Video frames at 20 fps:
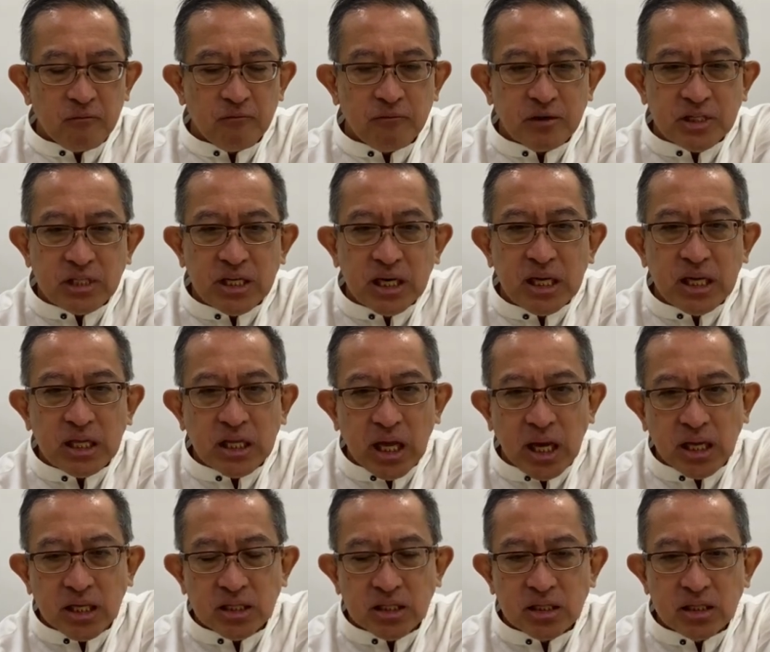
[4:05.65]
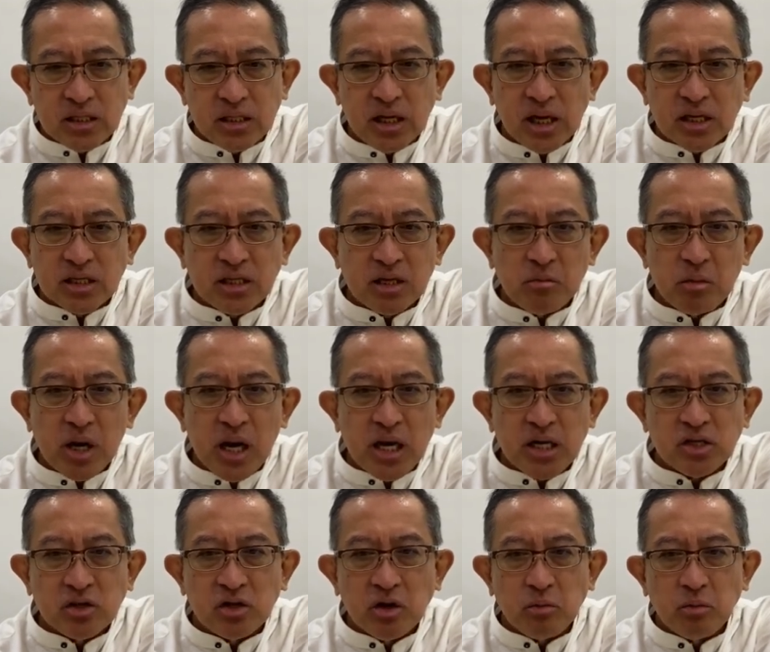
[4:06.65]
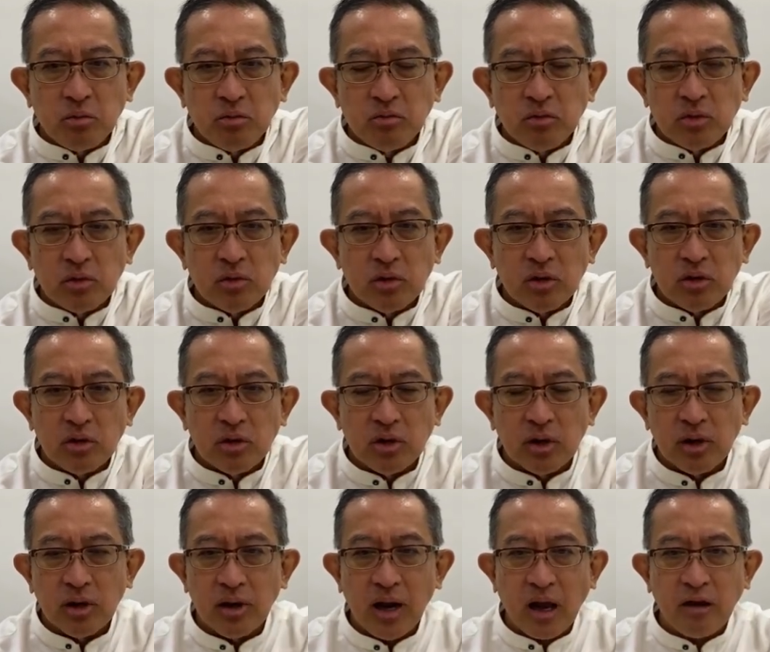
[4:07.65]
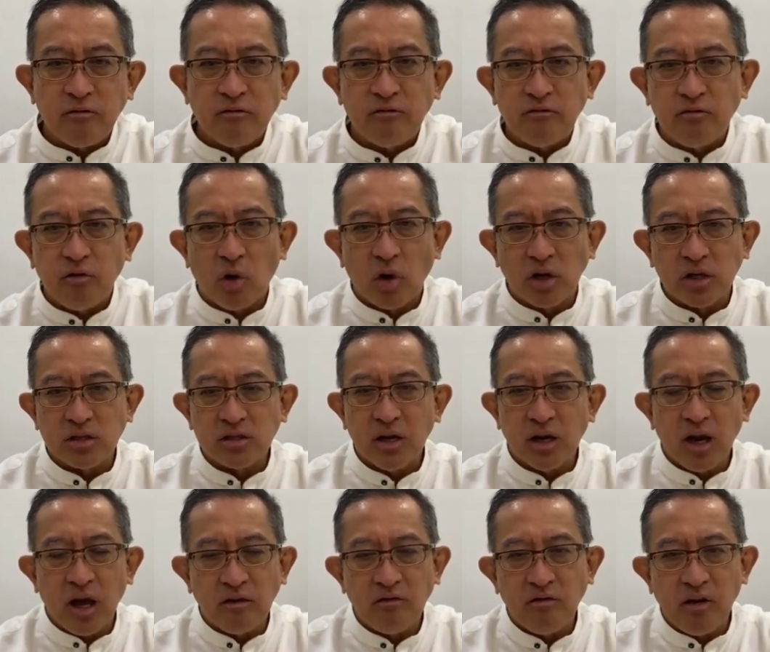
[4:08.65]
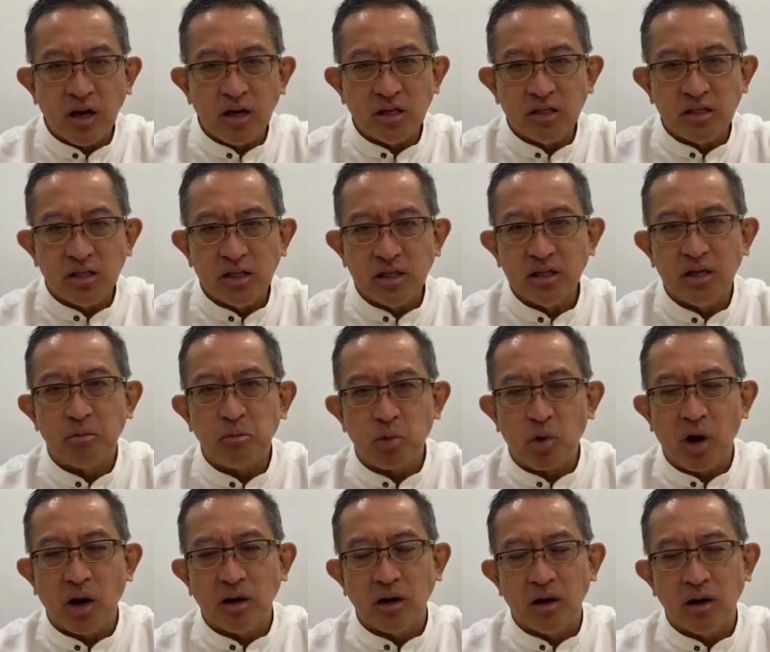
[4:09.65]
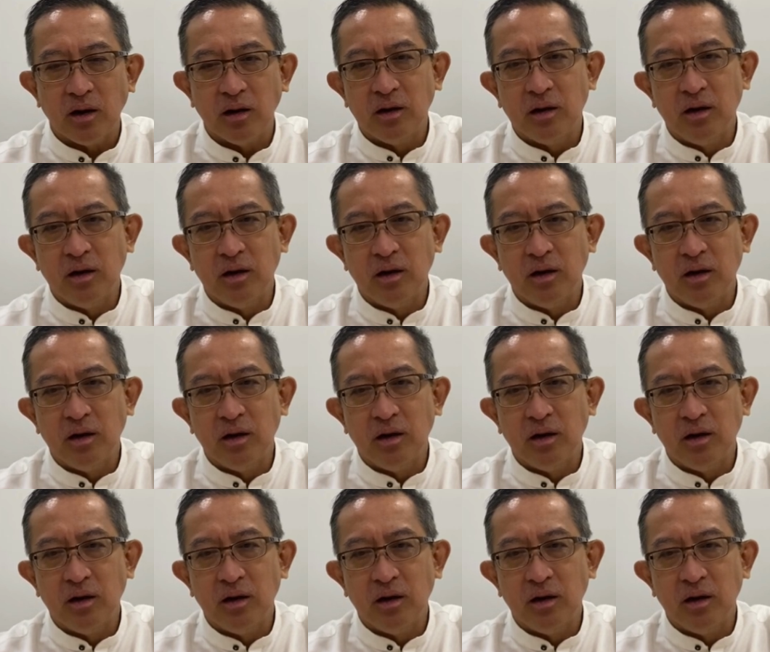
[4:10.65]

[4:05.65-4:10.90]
facilitates the assimilation of the life force, the life energy, the prana